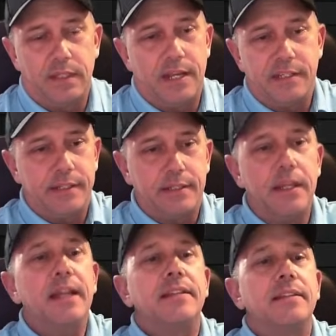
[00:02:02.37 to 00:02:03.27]
And I said,
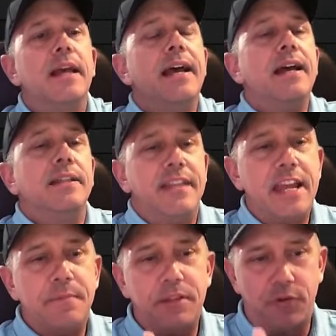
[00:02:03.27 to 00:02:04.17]

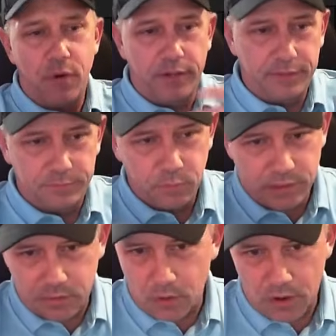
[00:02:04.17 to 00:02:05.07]
take me through it.
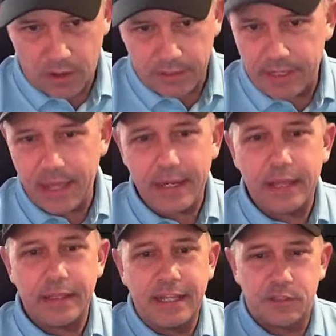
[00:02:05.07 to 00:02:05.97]
What's going on?
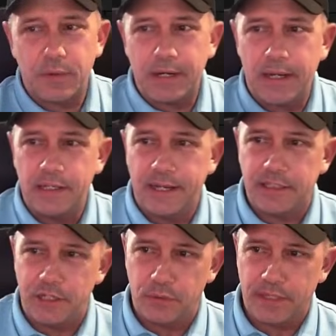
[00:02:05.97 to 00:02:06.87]
And that's what I like
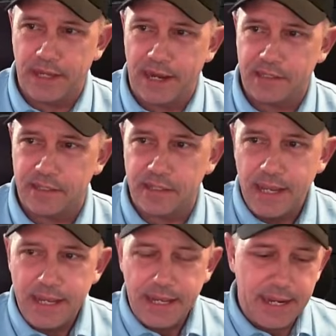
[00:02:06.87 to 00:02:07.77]
to do with the guys is
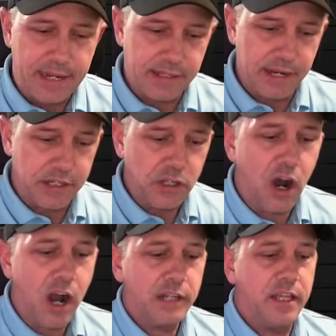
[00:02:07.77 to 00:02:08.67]
I
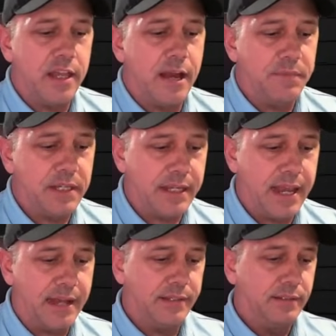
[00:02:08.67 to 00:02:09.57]
talk to them to
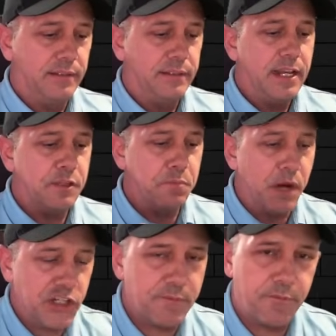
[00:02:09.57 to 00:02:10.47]
get as
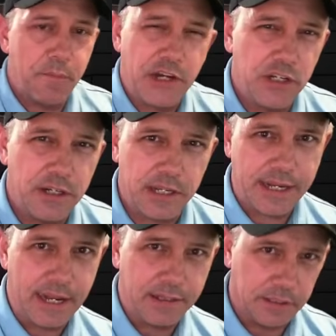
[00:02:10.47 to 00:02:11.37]
much information as I
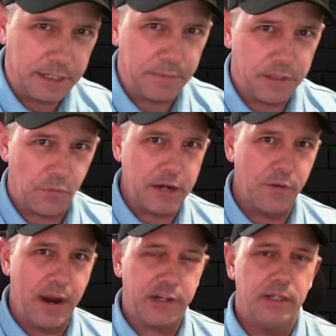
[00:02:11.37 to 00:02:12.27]
can to lead me in the right
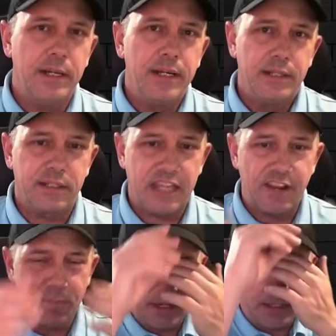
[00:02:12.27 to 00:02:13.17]
direction to
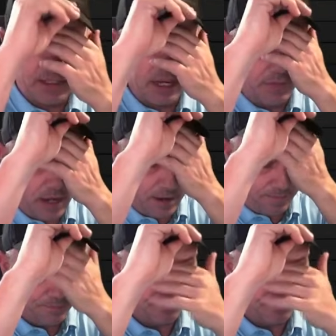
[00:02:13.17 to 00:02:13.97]
save money and save time.